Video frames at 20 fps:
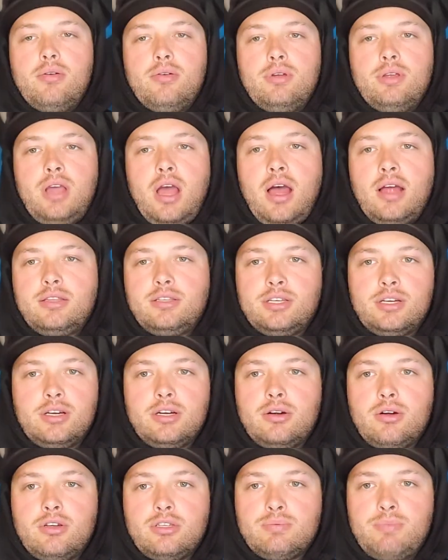Yetur
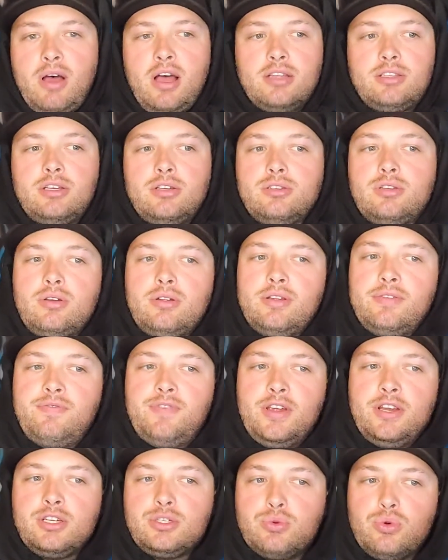Gross-Matos only
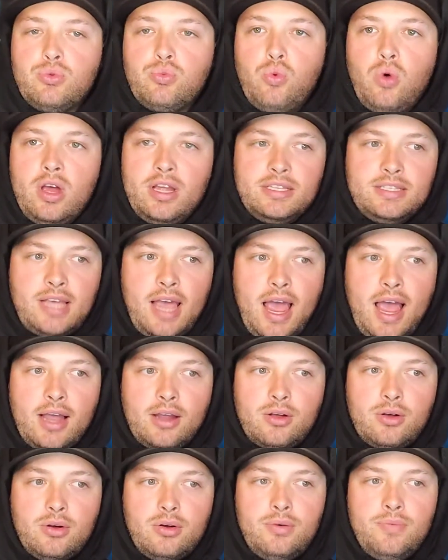finished with one
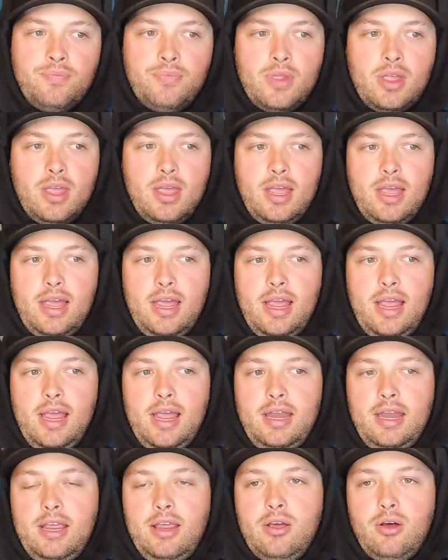tackle
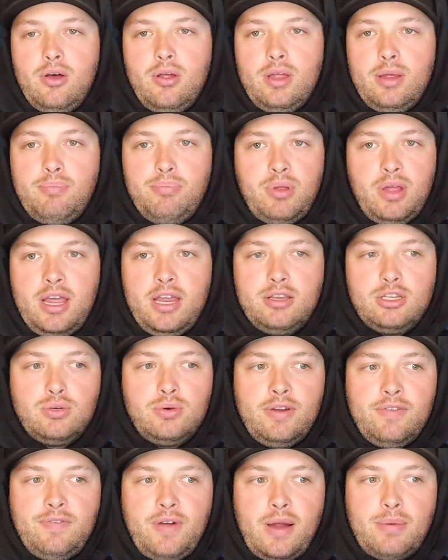and he only played
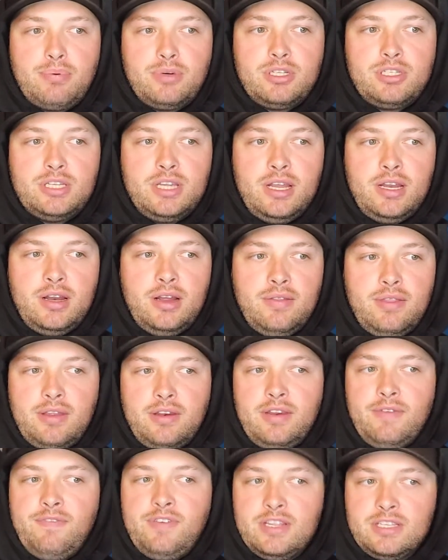25% of the
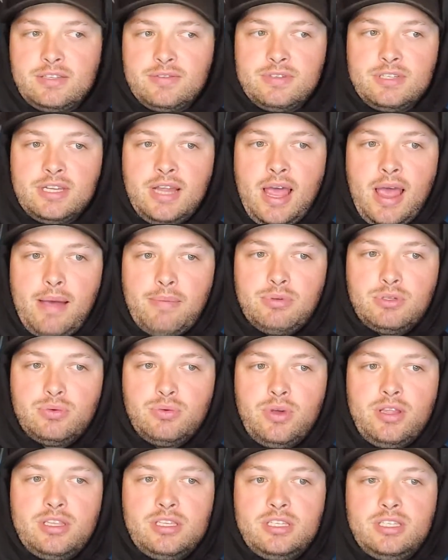defensive snaps
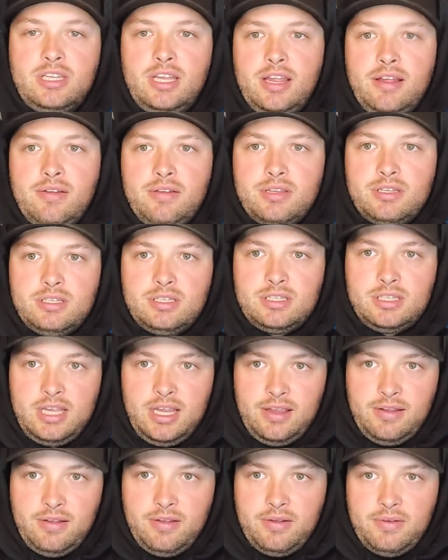with Steven
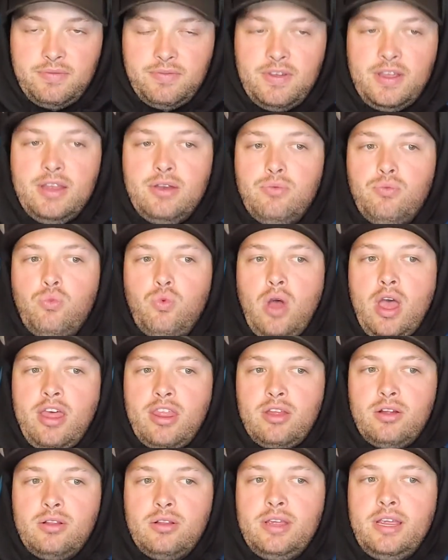Stephen
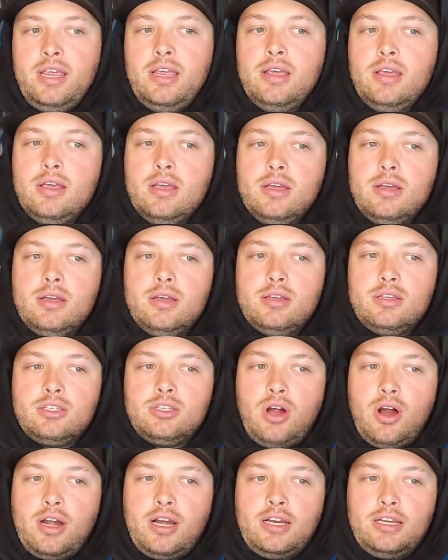Weatherly
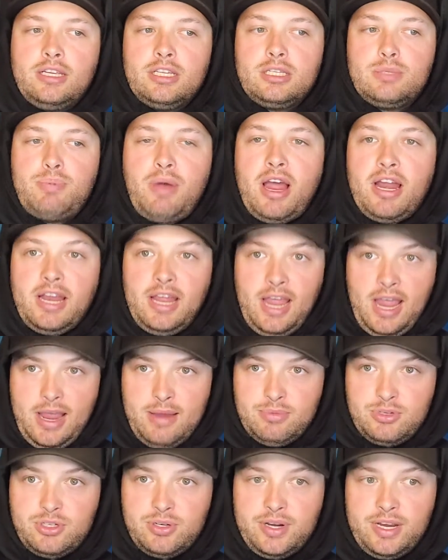starting despite a
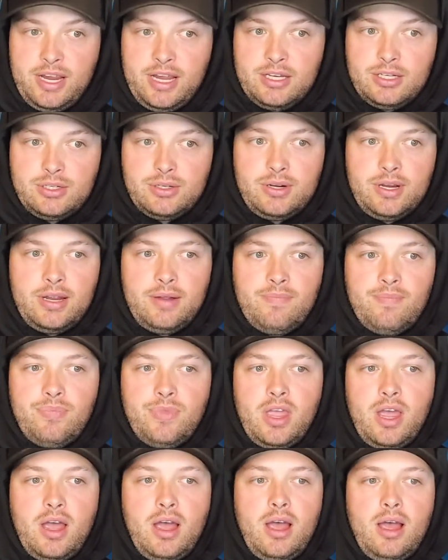hamstring injury.
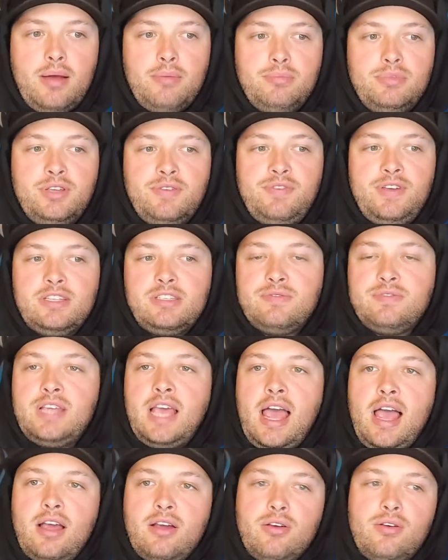Um, defensive
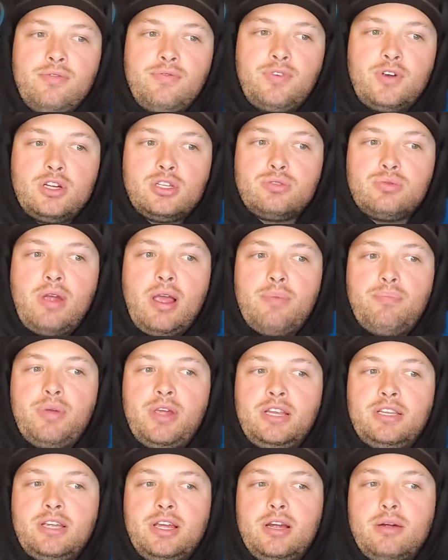tackle and first round
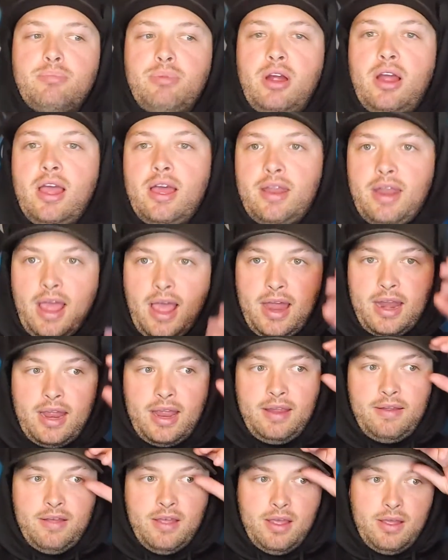pick Derrick Brown had
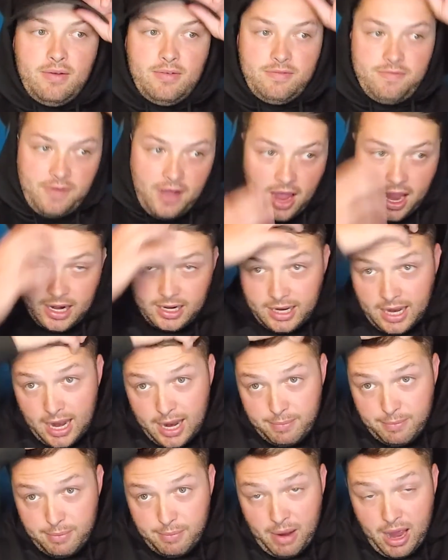a fine
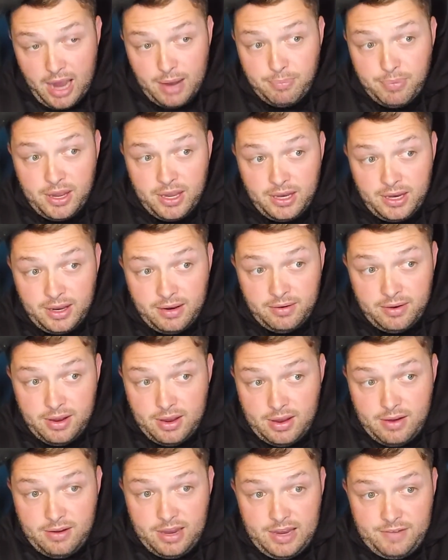game, in my opinion.
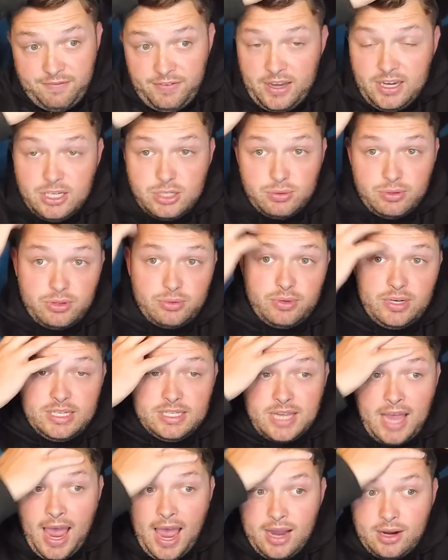He finished with three
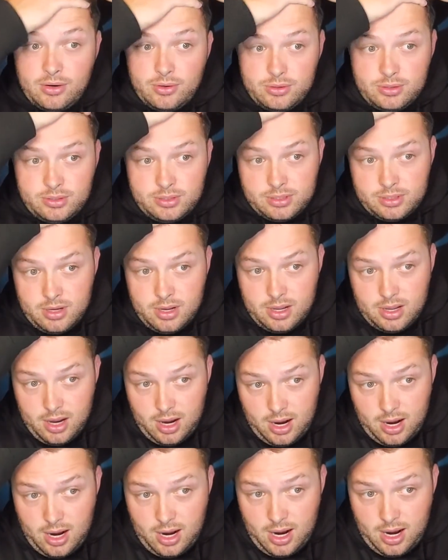tackles,
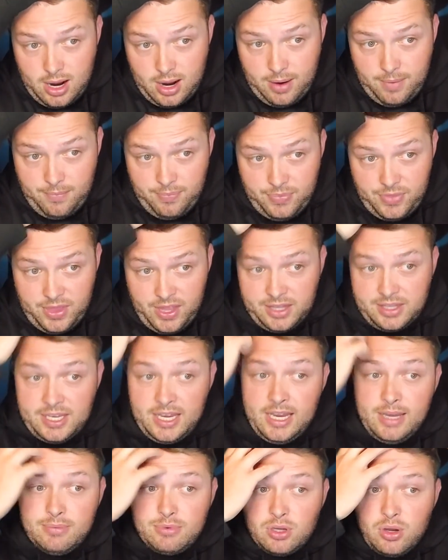um, the
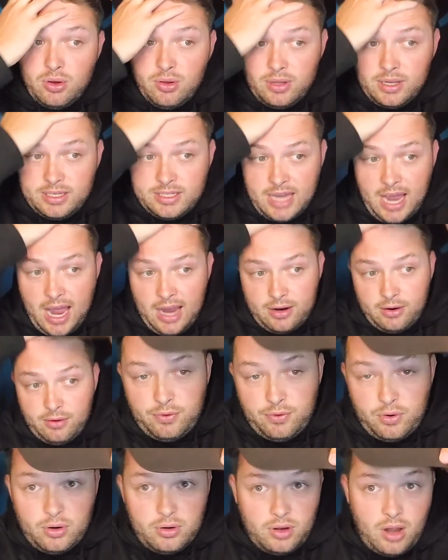team's only tackle
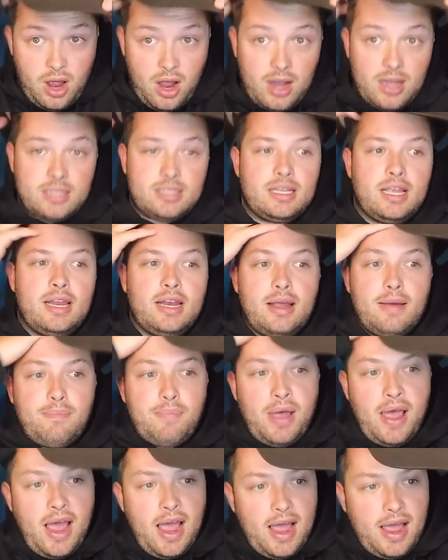a loss, and a,
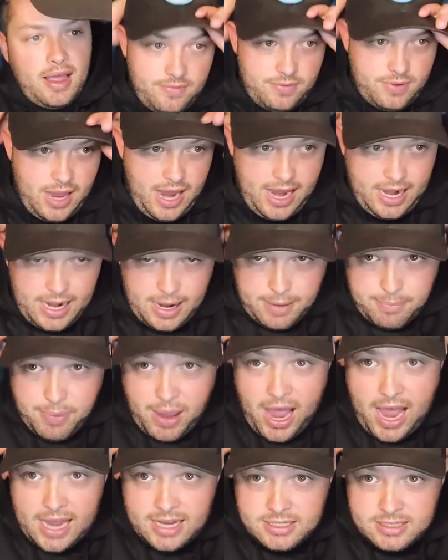pa- and a
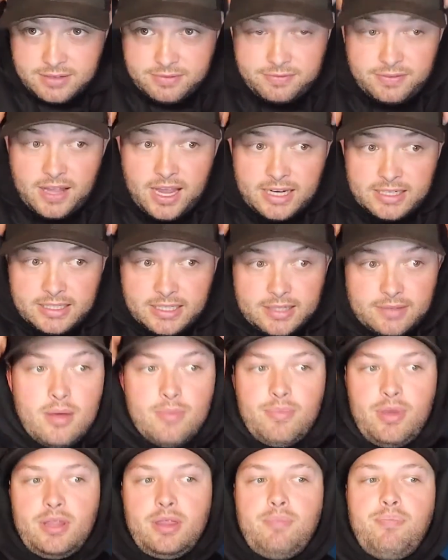pass deflected.
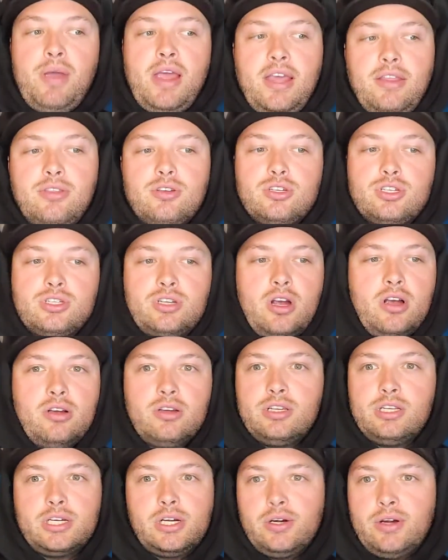But the Panthers
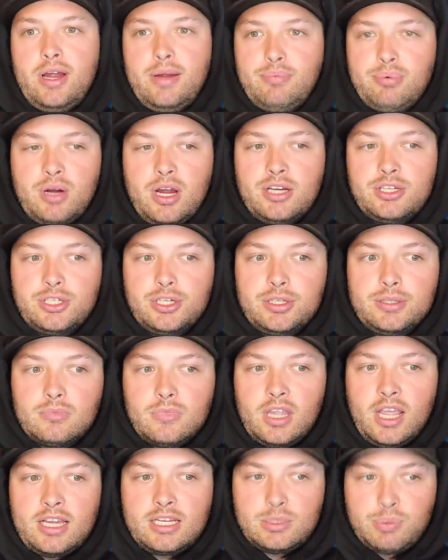struggled to create pressure,
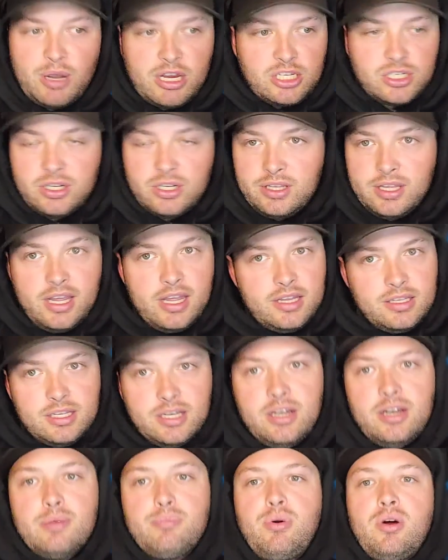especially on the
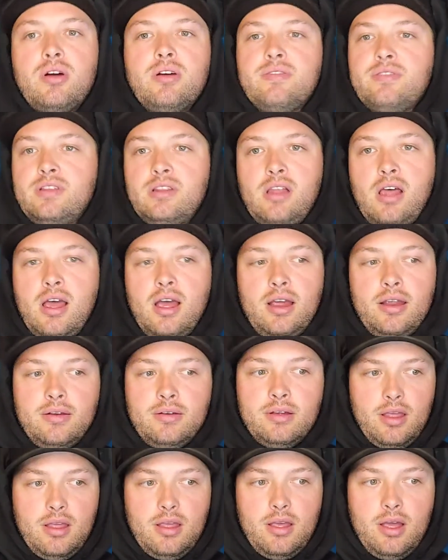interior part of the line.
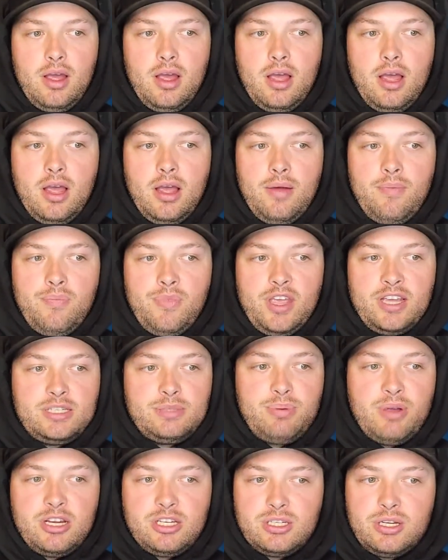Um,
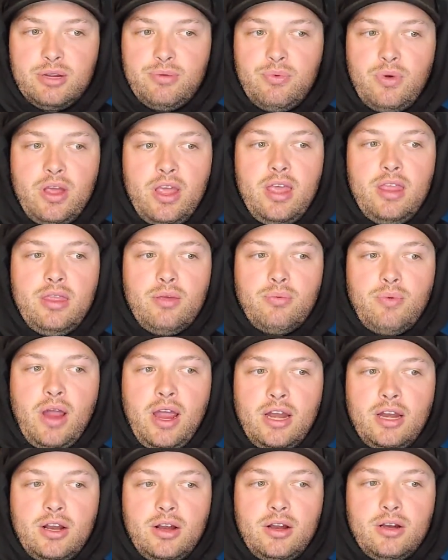especially when the
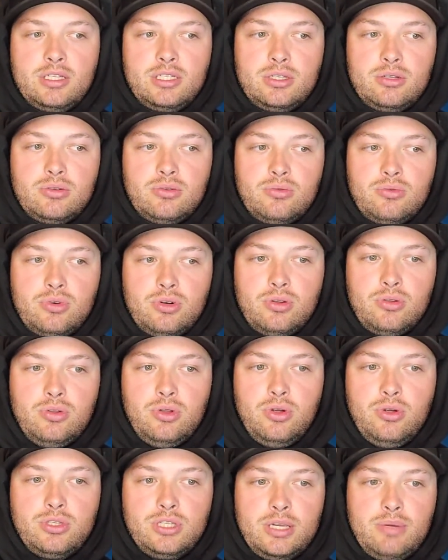Raiders were
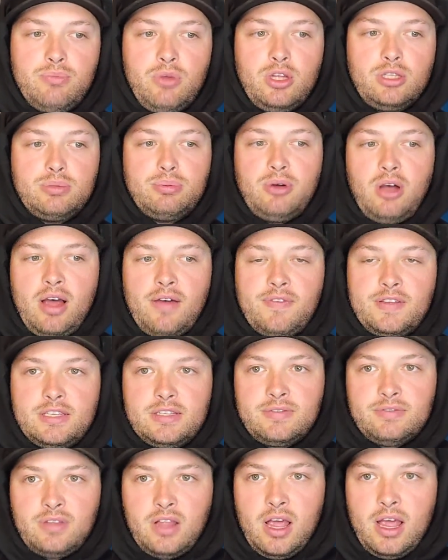losing multiple
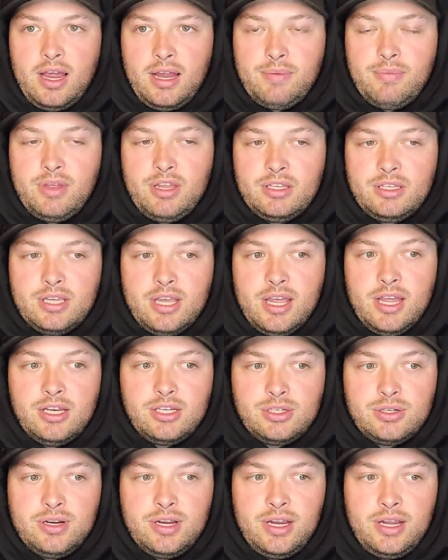offensive linemen to
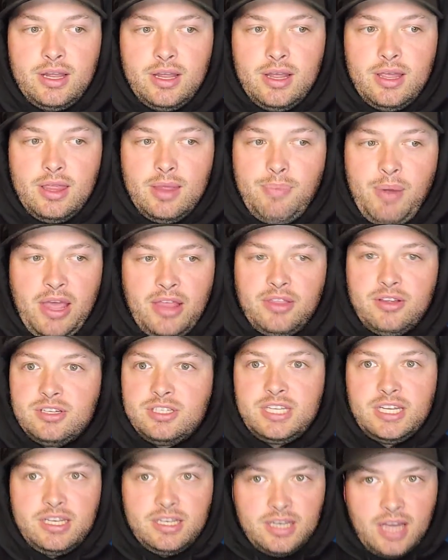injury, the Panthers
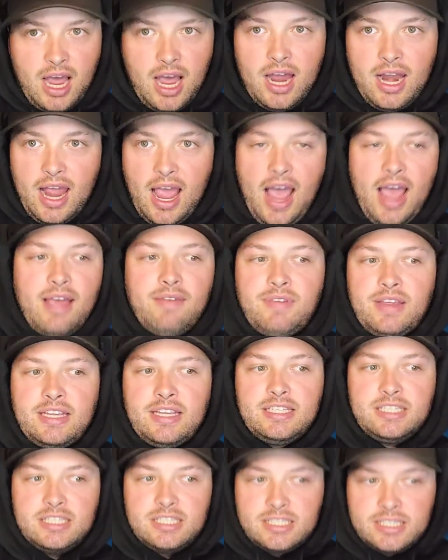did not have a
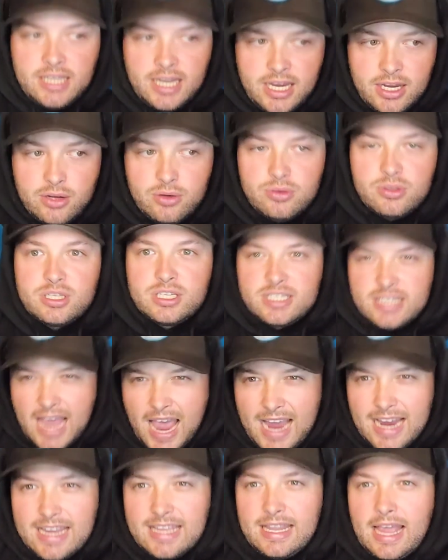single
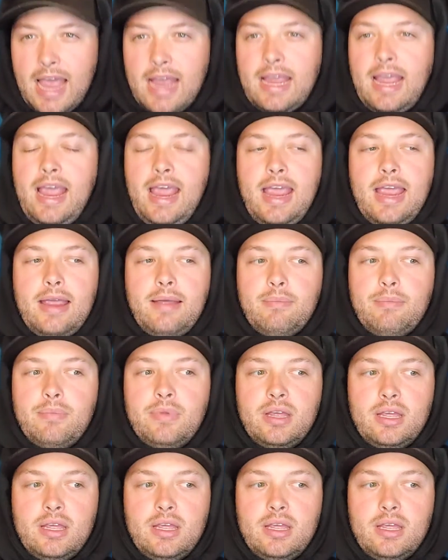sack in that game.